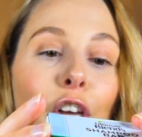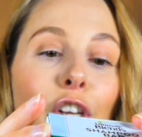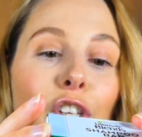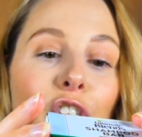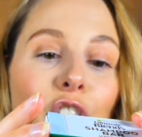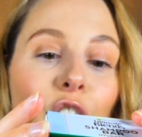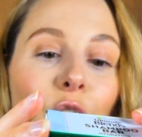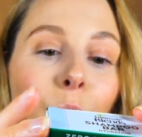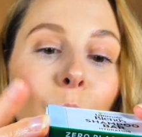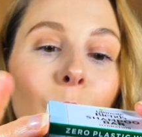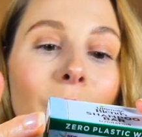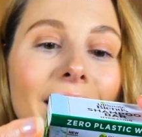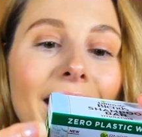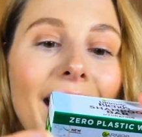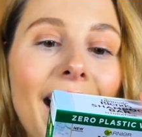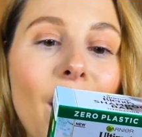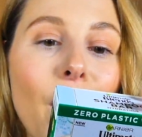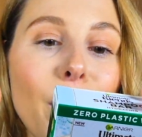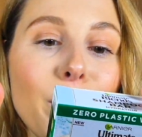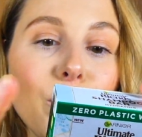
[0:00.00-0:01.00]
So
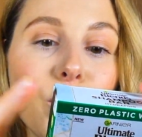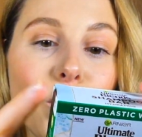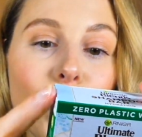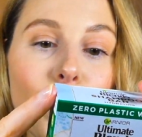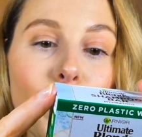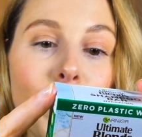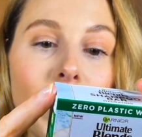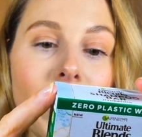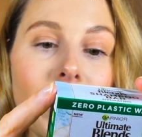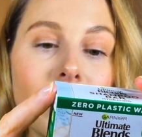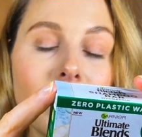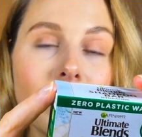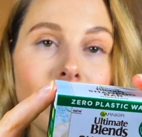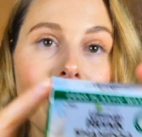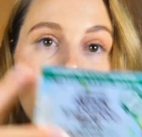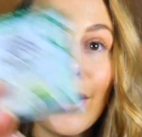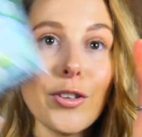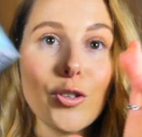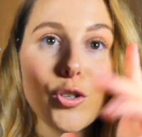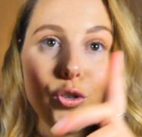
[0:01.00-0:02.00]
yeah, I'm super
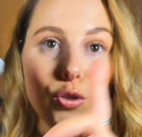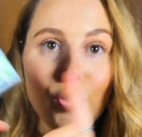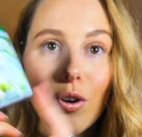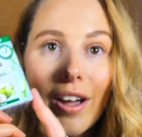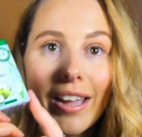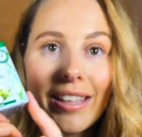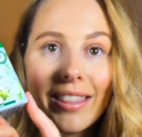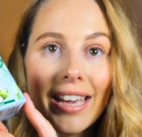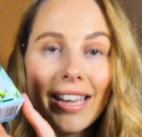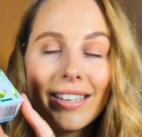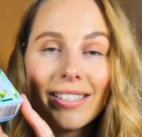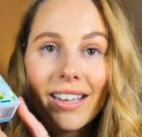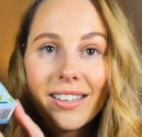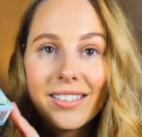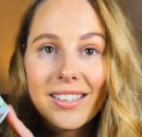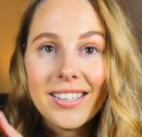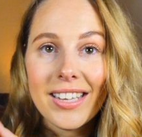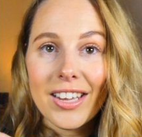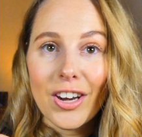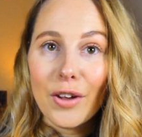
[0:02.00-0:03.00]
excited to try this.
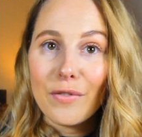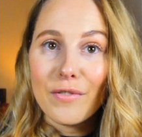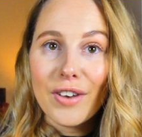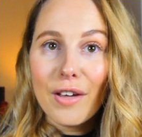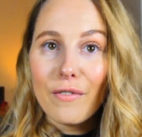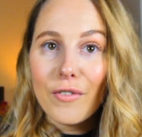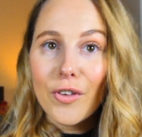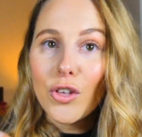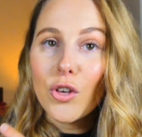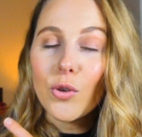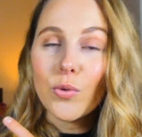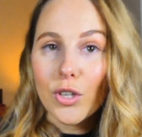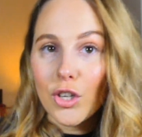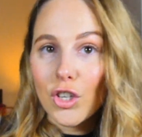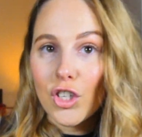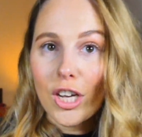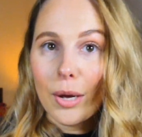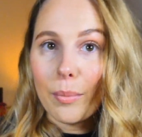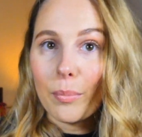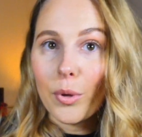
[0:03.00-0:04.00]
As I said, I've never used a
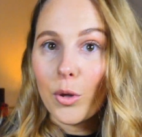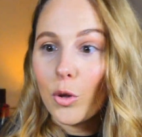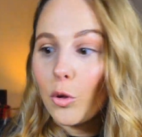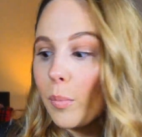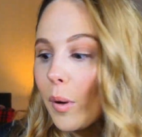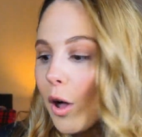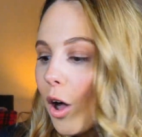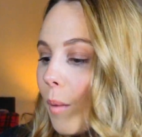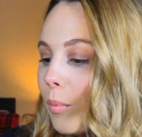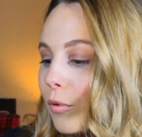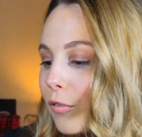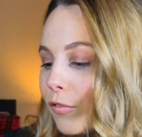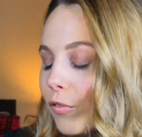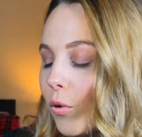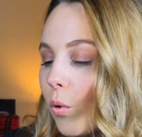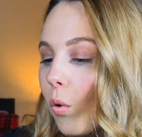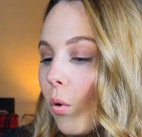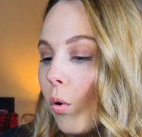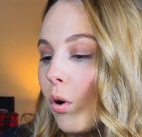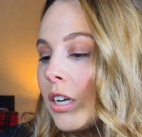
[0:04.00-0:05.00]
shampoo bar
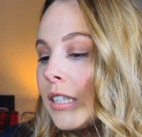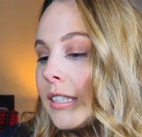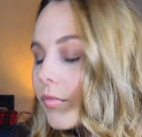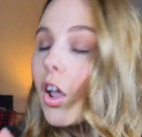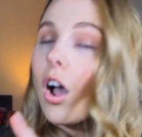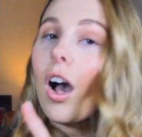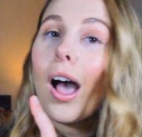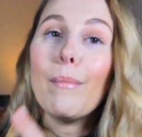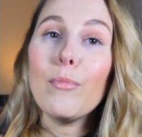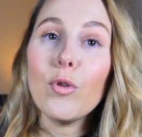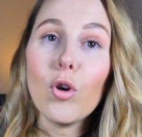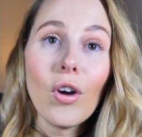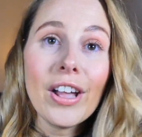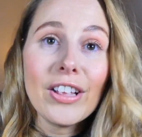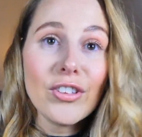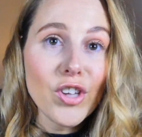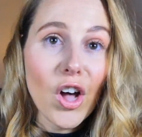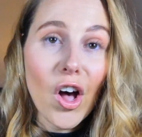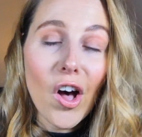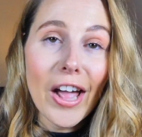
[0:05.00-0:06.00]
before I'm not
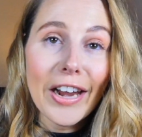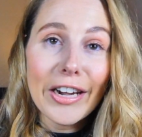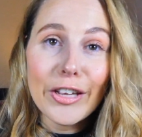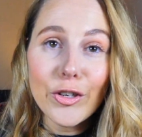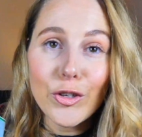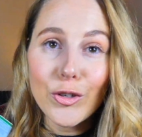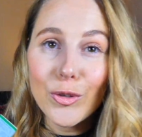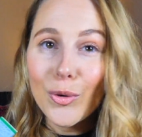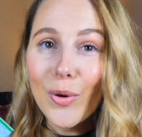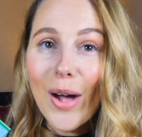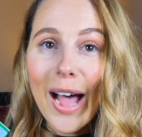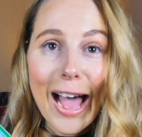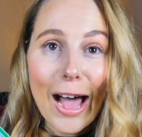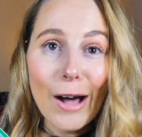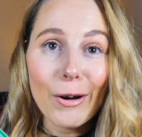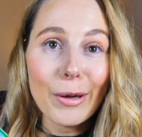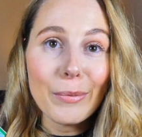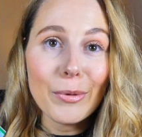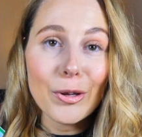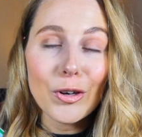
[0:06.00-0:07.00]
entirely sure
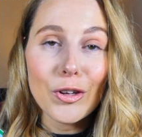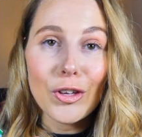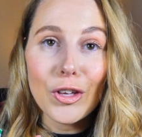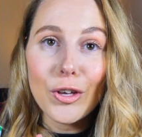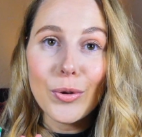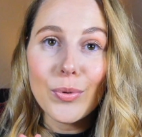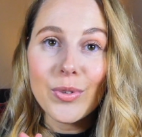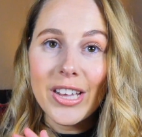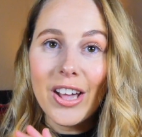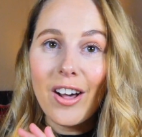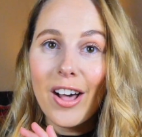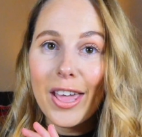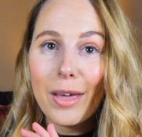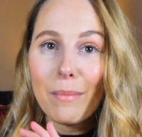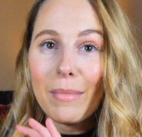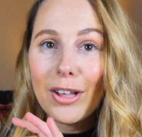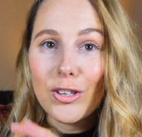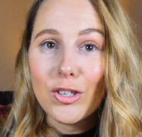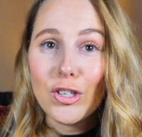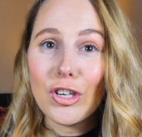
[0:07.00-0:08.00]
how I'm going to use it. I
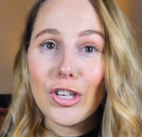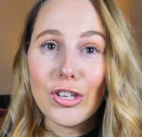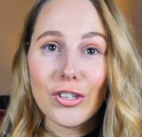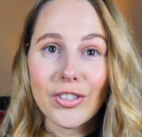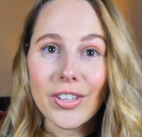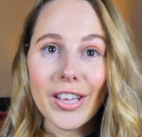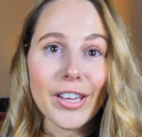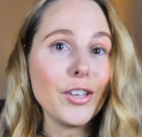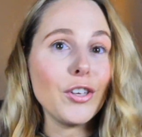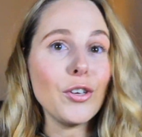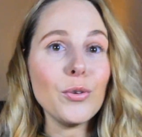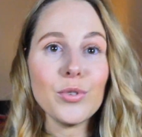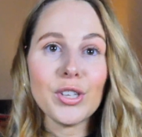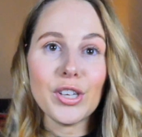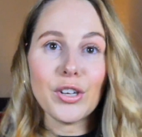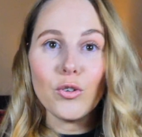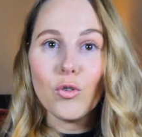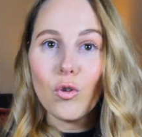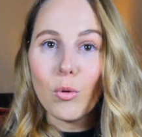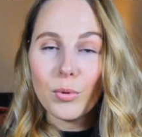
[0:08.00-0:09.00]
imagine it's like
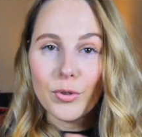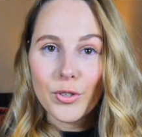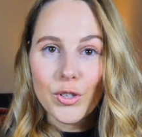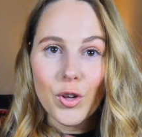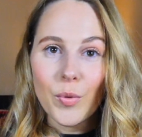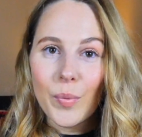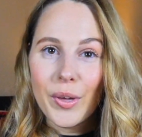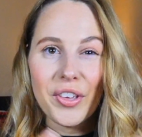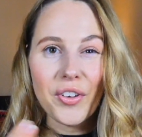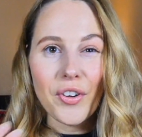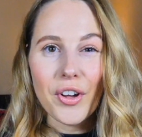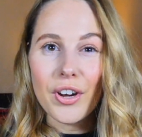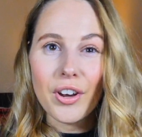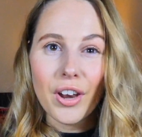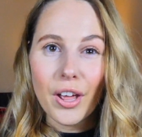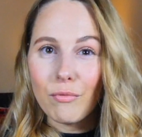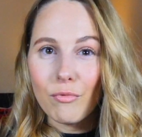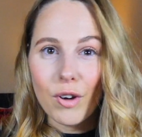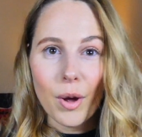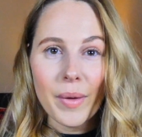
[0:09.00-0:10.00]
using a normal soap where you kind of
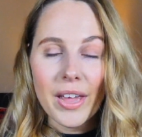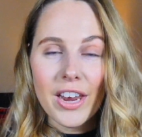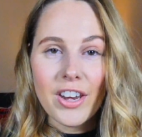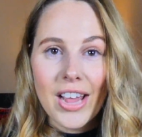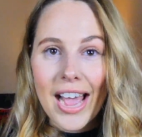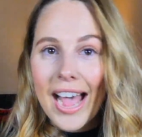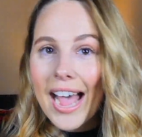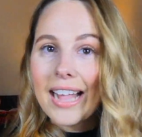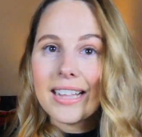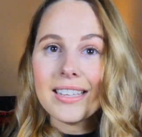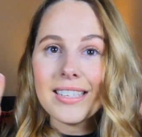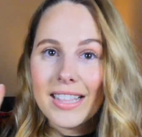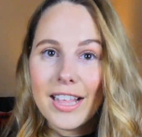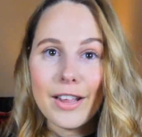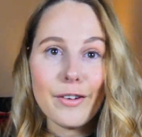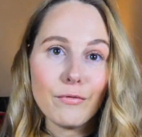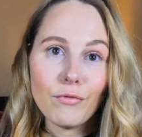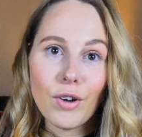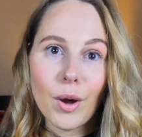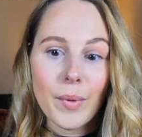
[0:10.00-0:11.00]
like rub it in your hands and
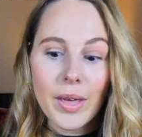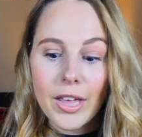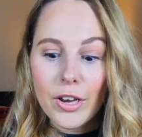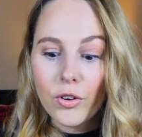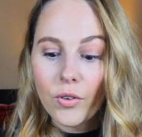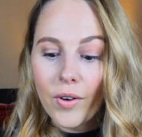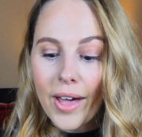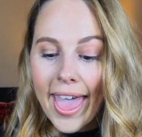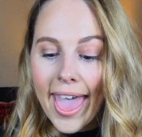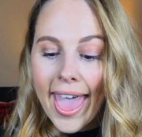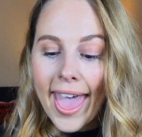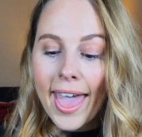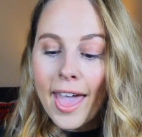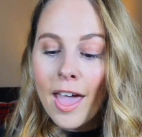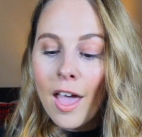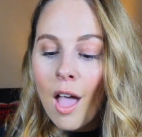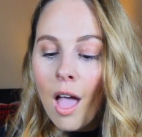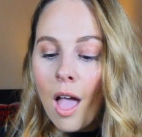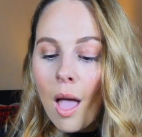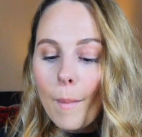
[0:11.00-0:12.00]
then rub it in your hair.